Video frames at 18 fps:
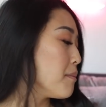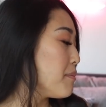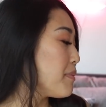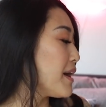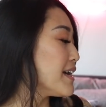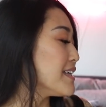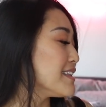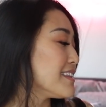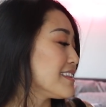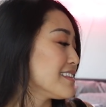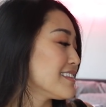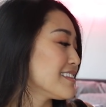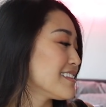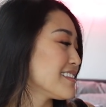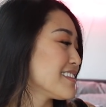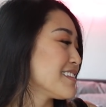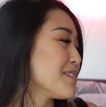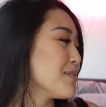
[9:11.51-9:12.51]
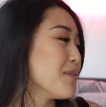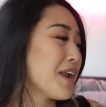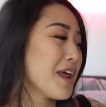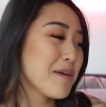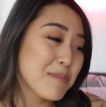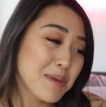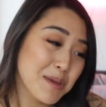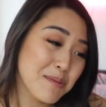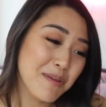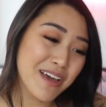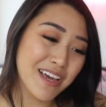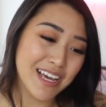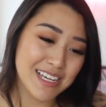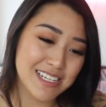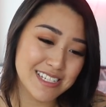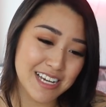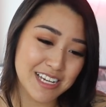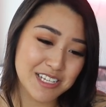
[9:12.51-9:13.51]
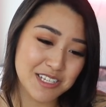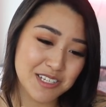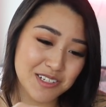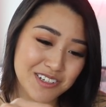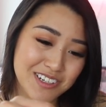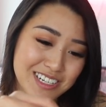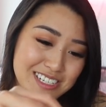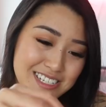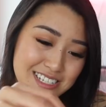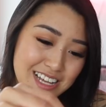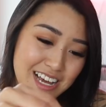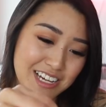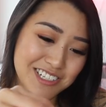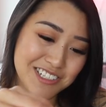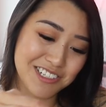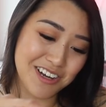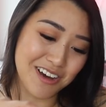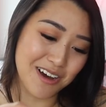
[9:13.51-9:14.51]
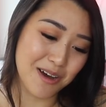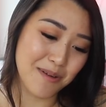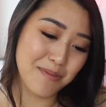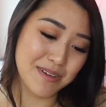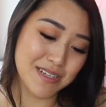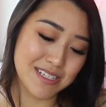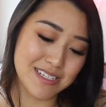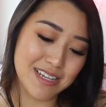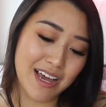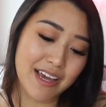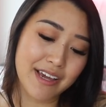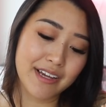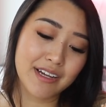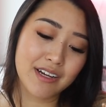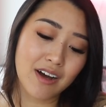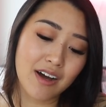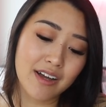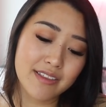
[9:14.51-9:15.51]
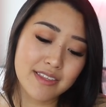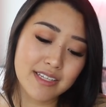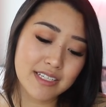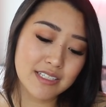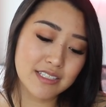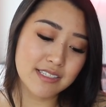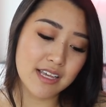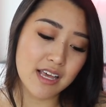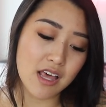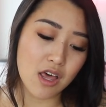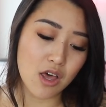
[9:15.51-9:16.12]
But what I mean by accessory slash top is I got this